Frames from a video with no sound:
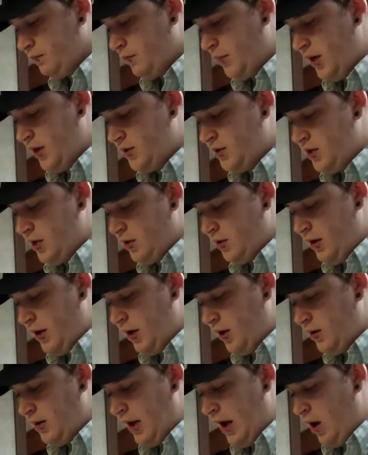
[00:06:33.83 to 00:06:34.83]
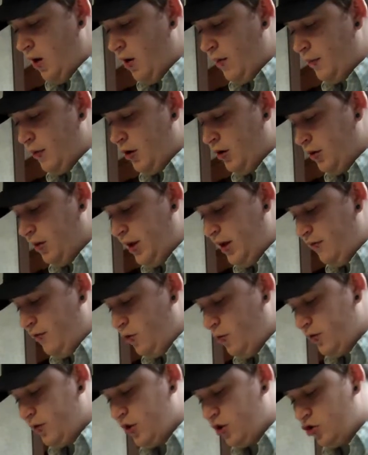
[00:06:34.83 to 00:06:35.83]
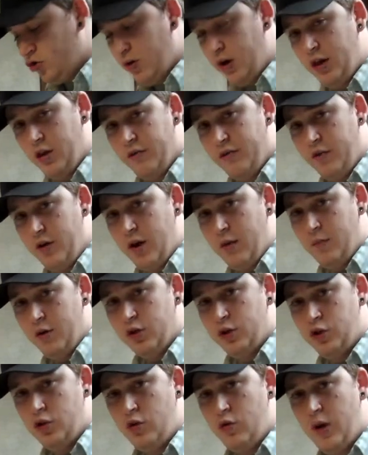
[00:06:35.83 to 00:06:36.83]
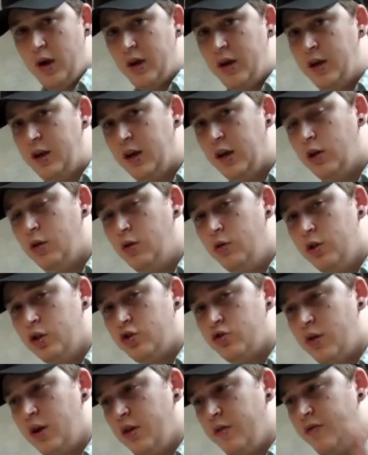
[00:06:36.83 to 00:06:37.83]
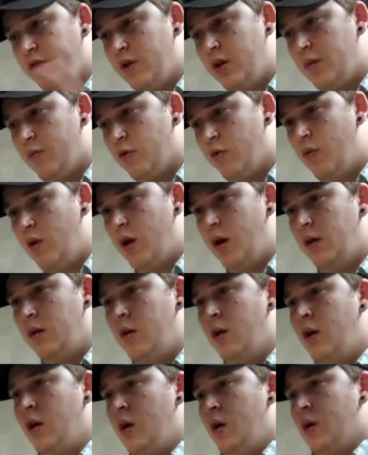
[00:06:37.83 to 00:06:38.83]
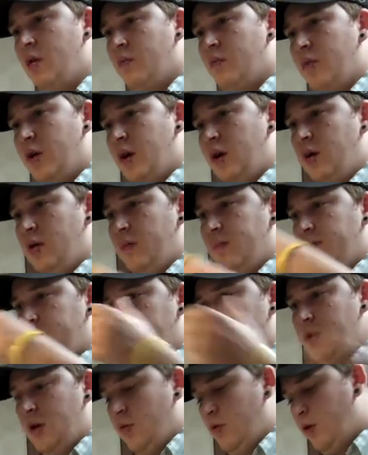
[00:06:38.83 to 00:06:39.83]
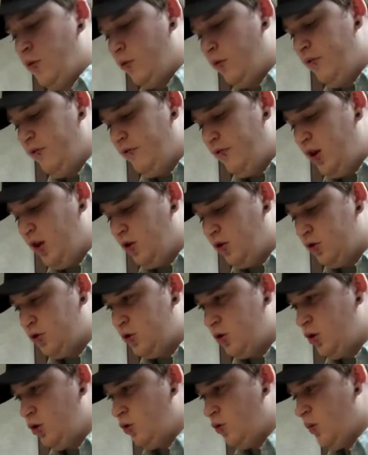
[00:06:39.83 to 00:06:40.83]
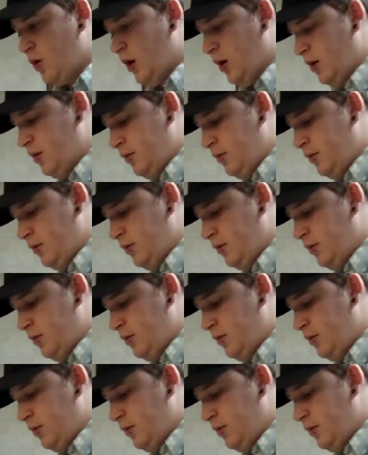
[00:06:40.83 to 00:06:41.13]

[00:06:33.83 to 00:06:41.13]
Basically, now I'm going to leave you with a trailer for number 2. I didn't include a trailer for number 1, but I want to reveal to you